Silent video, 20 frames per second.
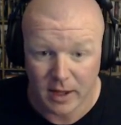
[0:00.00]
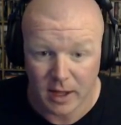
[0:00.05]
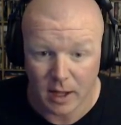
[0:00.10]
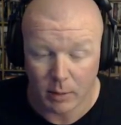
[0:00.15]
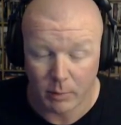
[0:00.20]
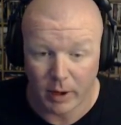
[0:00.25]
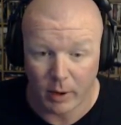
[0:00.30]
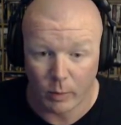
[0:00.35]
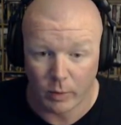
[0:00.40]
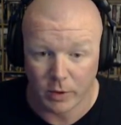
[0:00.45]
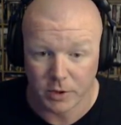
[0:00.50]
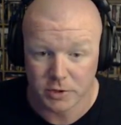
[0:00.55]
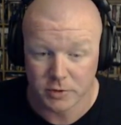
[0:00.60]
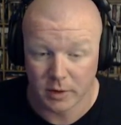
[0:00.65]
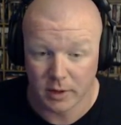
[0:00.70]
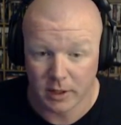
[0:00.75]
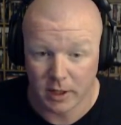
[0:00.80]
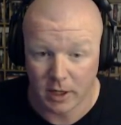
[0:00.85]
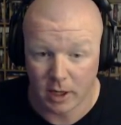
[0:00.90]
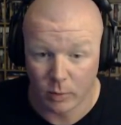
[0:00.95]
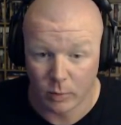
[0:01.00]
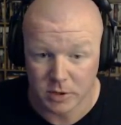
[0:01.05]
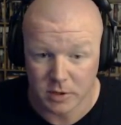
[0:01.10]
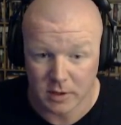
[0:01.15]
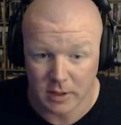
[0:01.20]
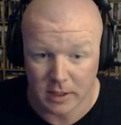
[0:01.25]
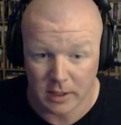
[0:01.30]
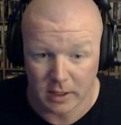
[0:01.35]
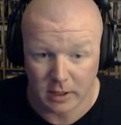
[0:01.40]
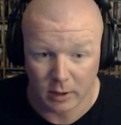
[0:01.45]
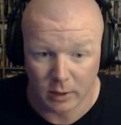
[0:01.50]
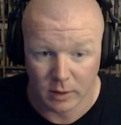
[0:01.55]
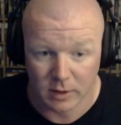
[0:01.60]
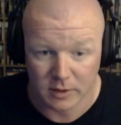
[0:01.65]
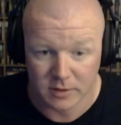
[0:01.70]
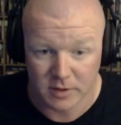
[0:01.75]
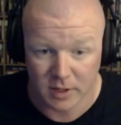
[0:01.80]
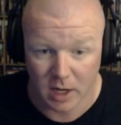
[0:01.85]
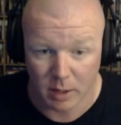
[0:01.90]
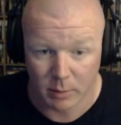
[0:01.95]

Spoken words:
But once you're in here, what you need to do is to come